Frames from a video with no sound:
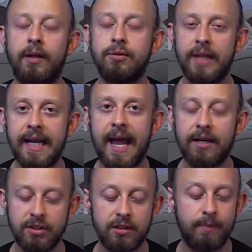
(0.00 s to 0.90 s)
so taking
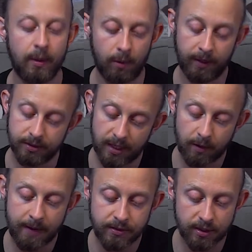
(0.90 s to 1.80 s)
action is a big one, because like we
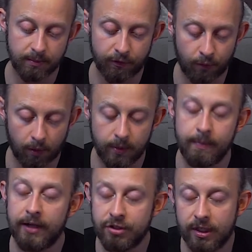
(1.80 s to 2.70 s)
mentioned before, we
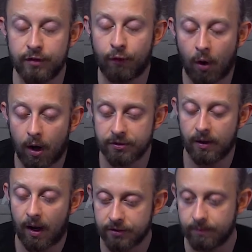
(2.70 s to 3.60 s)
mentioned these 4
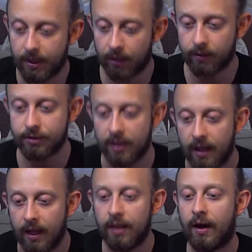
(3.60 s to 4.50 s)
awesome pillars
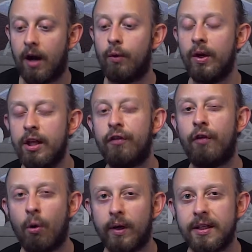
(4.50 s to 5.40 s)
that are really
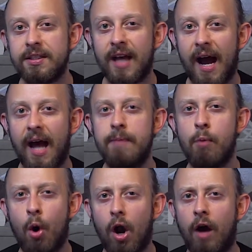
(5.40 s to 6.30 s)
focused on
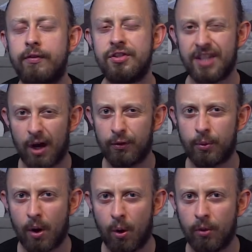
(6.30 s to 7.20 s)
more of
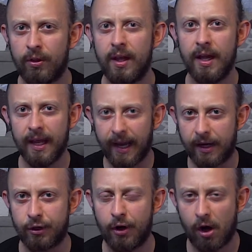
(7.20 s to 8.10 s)
self-growth,
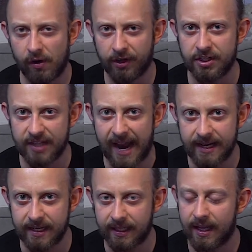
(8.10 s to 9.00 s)
internal
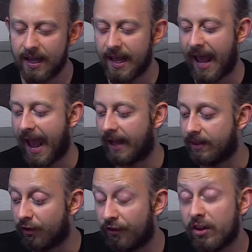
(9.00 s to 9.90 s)
understanding. And
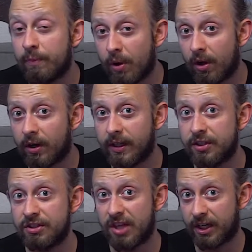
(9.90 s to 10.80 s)
the 5th pillar
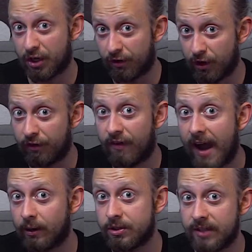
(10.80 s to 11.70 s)
is like your
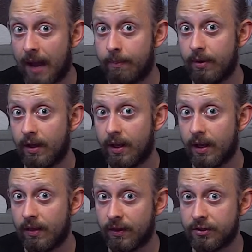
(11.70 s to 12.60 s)
final step.
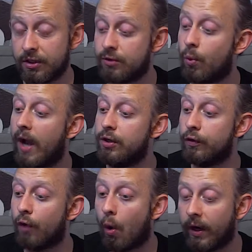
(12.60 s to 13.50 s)
This is when
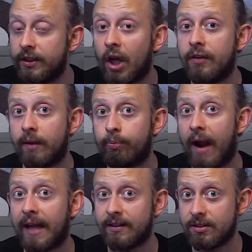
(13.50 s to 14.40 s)
you've already done the
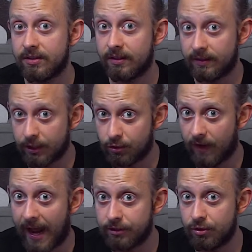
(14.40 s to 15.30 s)
practice that you've
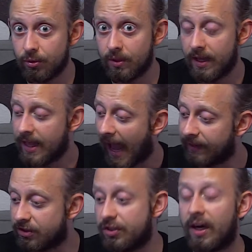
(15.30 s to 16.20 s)
had to, and
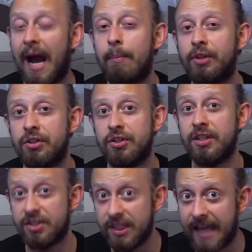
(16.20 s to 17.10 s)
this is the competition. This
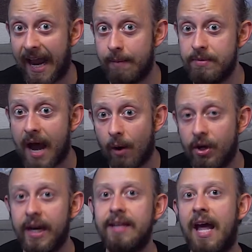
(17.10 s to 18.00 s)
is the game. Now you're
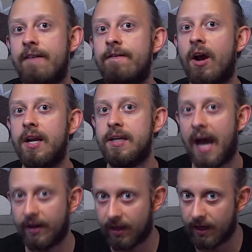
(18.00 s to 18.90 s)
in that fight.
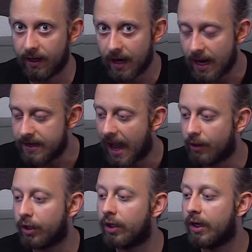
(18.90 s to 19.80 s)
Now you're
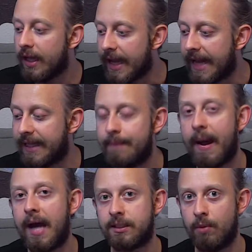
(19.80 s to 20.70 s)
in that
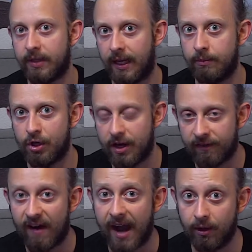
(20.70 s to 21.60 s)
basketball game. You're in the
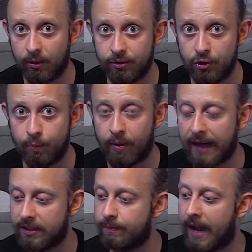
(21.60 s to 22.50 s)
finals. You
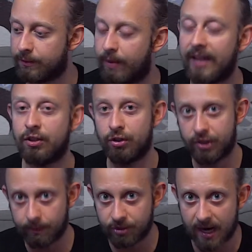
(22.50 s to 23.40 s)
practice your
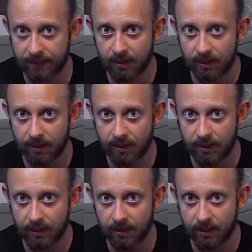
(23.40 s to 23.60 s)
jump shot.